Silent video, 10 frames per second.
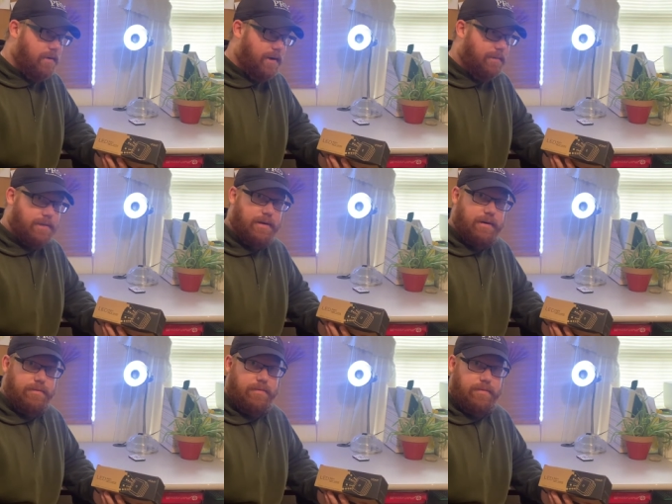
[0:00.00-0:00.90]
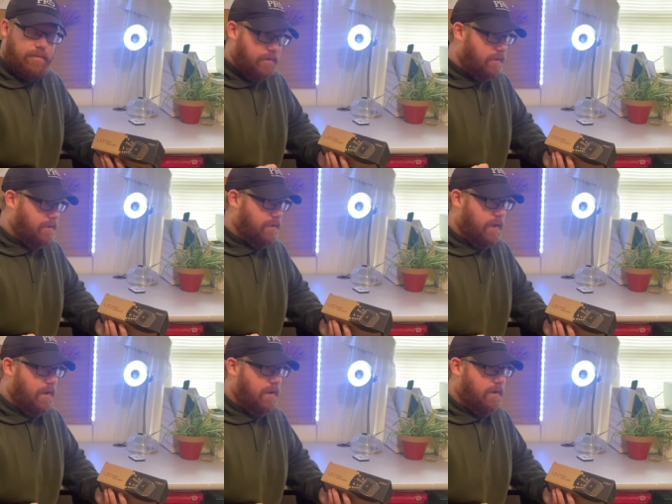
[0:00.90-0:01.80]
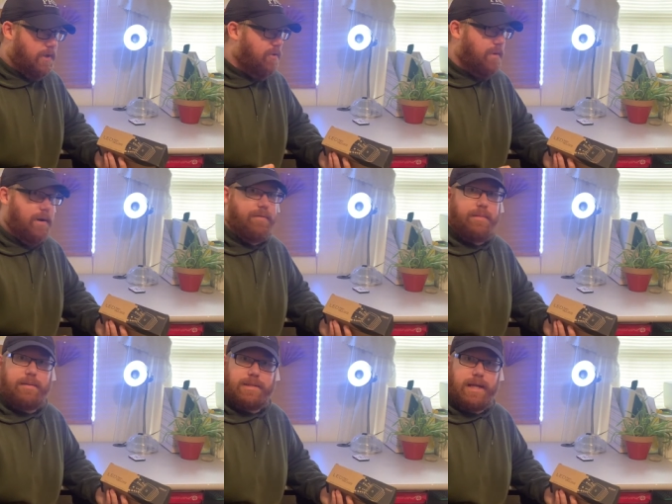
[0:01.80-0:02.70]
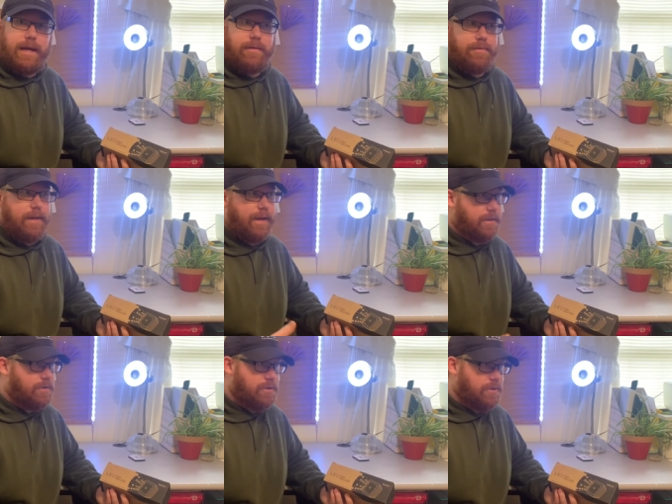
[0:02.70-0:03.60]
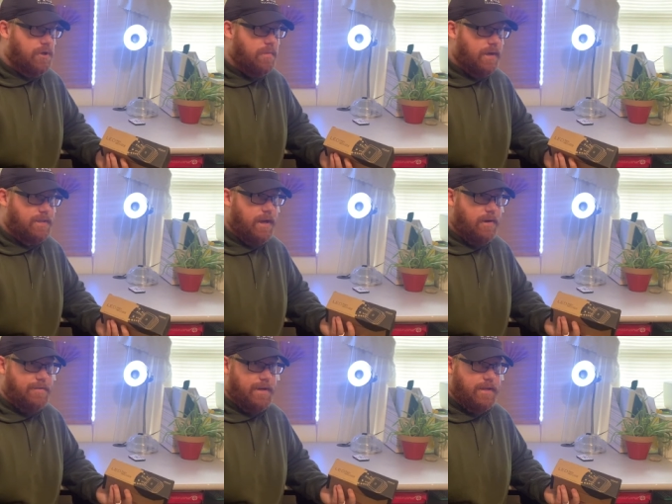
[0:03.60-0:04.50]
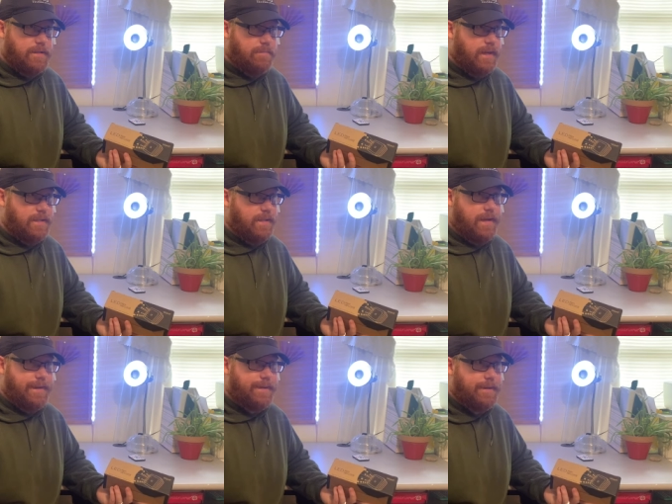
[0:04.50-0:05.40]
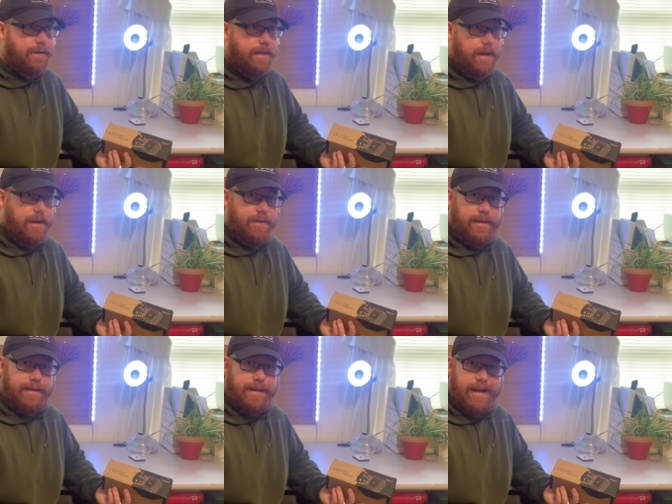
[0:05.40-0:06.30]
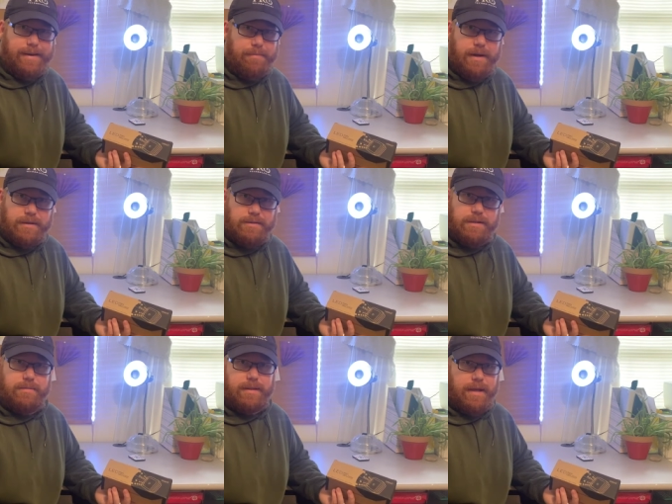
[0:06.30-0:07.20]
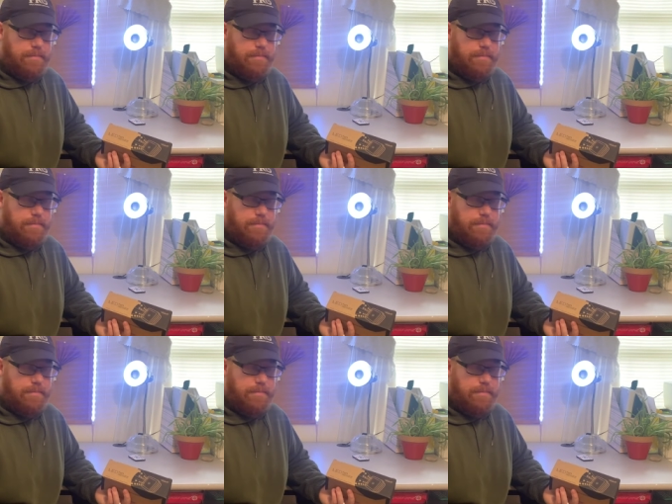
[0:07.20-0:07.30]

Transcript: on Amazon, there's a coupon, if I'm not mistaken, for like two bucks off, and it makes it like, I don't know, like nine bucks or something like that.